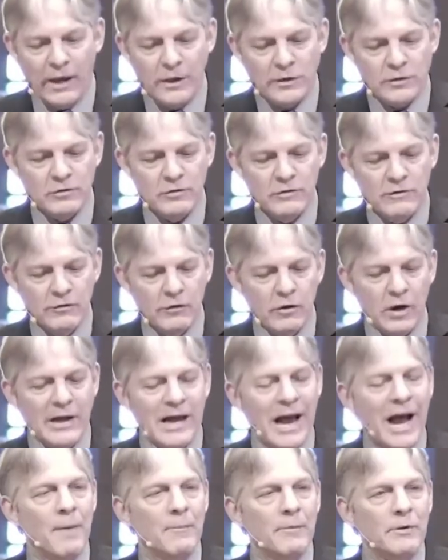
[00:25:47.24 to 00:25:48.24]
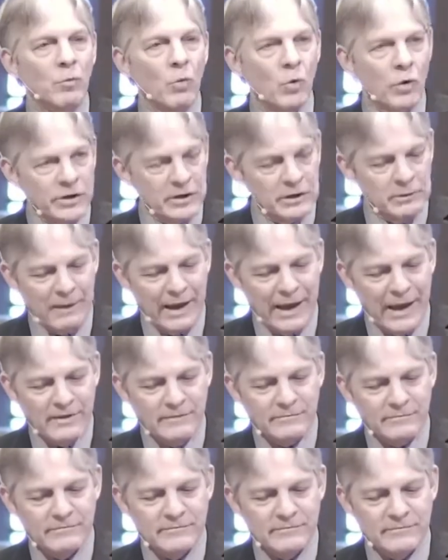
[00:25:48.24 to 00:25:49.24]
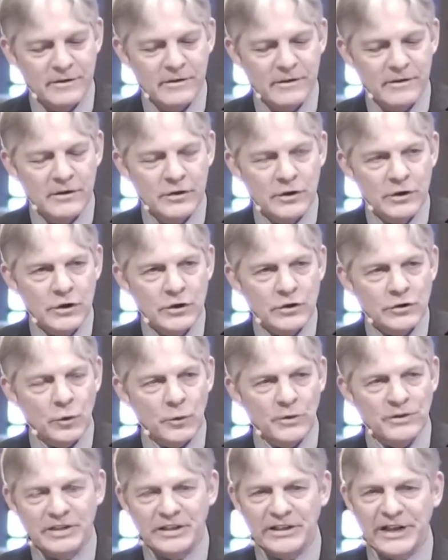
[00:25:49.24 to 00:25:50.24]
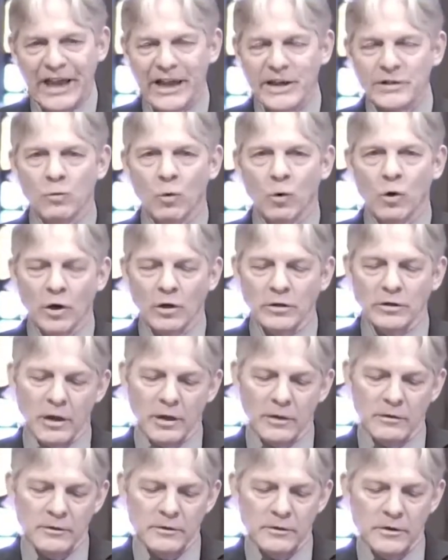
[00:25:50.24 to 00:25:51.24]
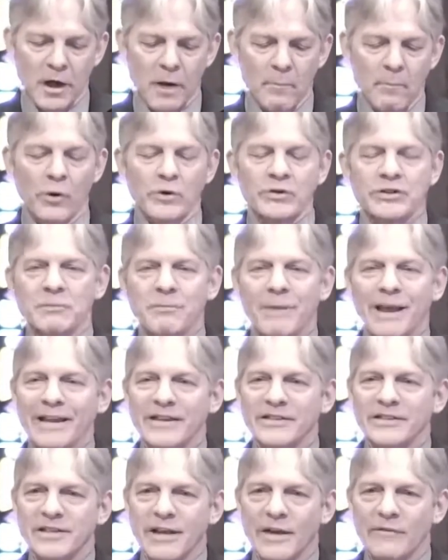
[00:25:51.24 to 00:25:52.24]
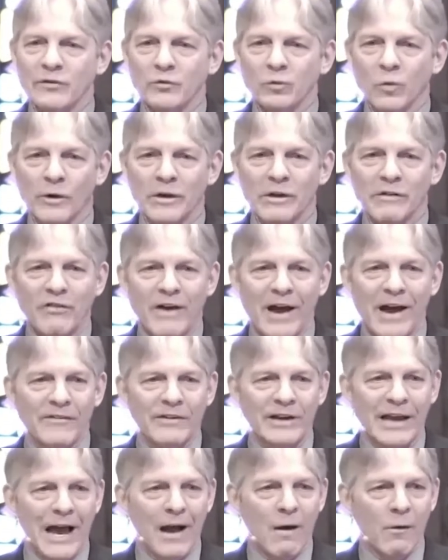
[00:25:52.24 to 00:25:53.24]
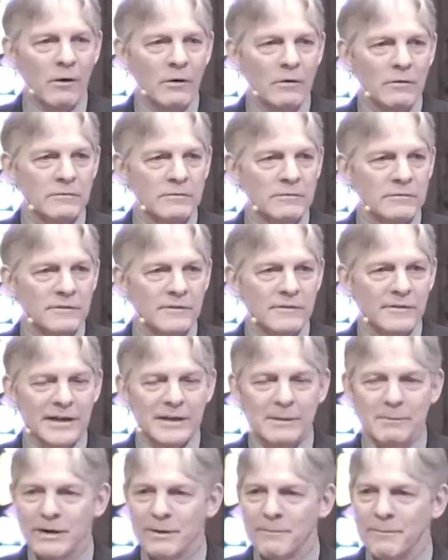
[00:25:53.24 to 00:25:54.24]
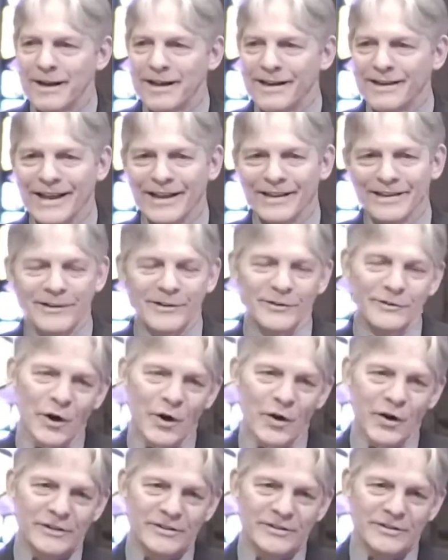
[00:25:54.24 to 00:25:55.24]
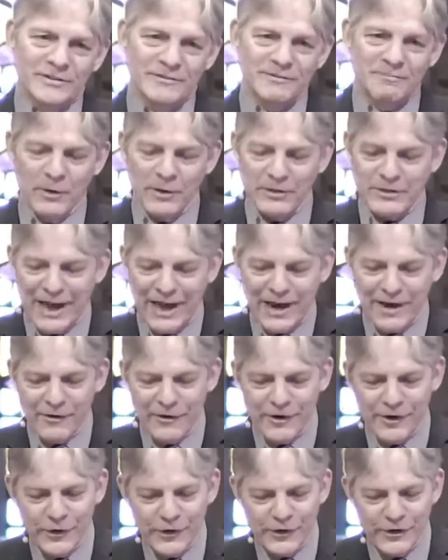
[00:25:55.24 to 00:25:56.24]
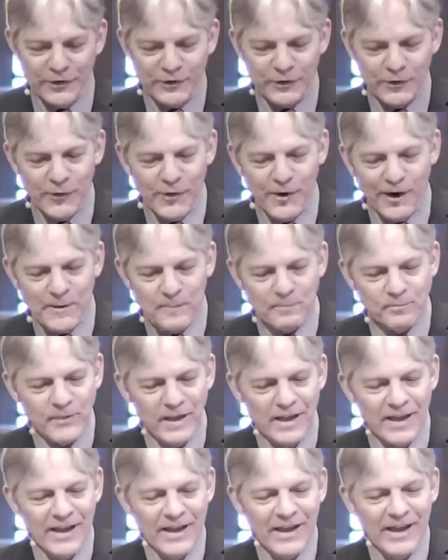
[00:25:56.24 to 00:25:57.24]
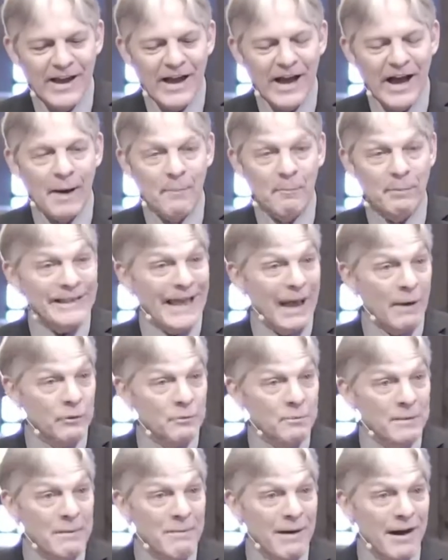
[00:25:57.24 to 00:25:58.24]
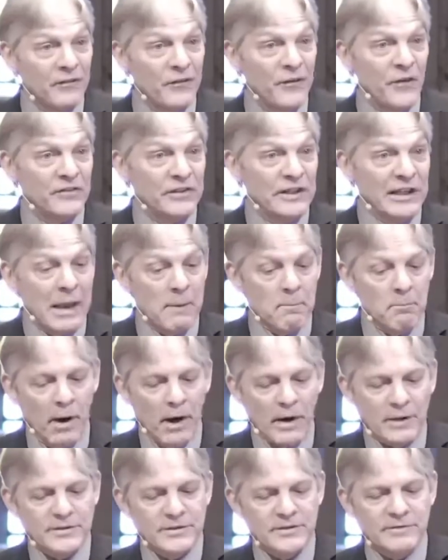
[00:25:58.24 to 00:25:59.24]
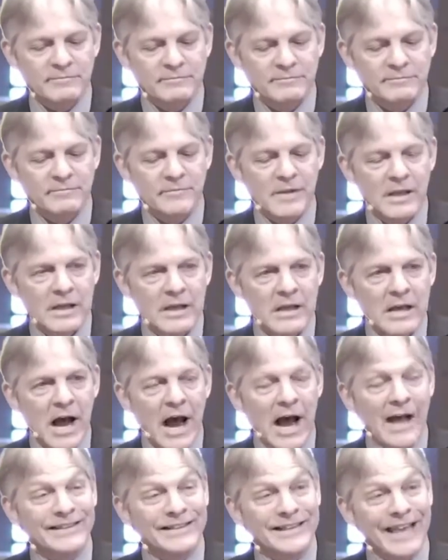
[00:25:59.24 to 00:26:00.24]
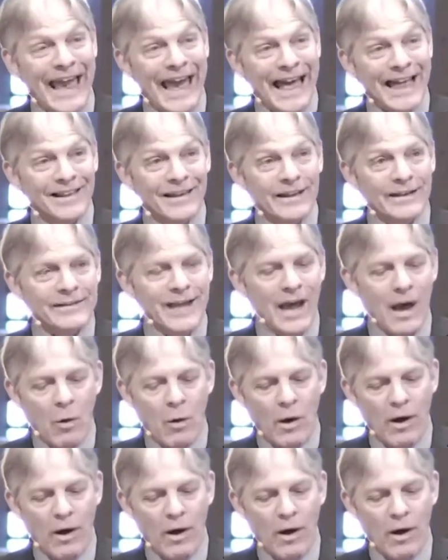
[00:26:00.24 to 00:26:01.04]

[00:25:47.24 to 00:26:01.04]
wage for a common working man. So in today's world, a, a person making 725 an hour, anybody making that little? No, it's much higher here in Illinois. Uh, but that would be about 58 bucks. A talent,